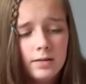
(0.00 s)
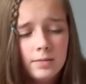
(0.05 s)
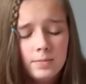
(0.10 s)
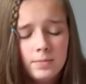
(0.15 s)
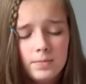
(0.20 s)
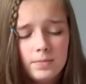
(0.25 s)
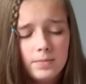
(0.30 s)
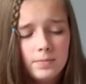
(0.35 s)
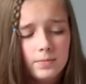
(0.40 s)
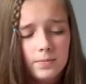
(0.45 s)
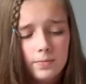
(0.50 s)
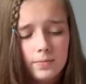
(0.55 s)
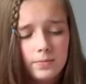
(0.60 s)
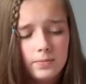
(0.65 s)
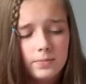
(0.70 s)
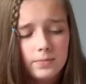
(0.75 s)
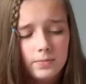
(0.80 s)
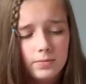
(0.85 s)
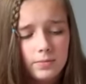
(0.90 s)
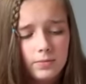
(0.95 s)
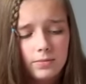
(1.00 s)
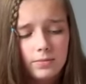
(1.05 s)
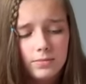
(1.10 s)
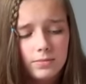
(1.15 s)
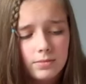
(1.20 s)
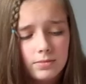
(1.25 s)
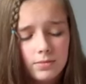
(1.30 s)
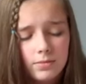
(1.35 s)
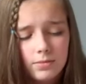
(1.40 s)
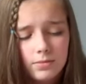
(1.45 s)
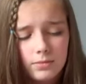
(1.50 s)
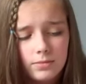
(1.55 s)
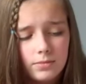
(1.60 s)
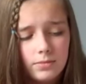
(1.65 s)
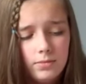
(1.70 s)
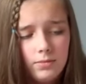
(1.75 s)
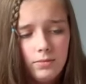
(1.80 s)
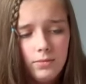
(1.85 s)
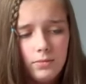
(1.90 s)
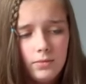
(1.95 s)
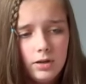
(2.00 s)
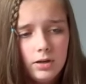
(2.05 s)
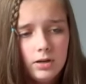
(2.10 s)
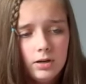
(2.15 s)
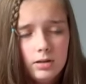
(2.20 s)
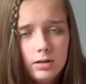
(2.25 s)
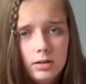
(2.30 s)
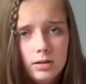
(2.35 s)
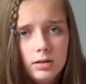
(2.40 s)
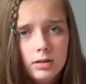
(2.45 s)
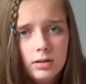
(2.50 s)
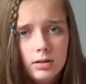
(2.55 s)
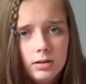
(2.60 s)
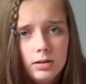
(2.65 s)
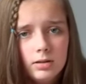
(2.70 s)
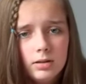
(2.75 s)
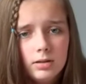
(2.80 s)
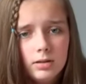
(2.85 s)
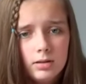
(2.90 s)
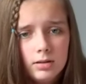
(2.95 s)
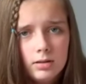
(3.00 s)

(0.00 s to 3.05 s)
(no one is talking)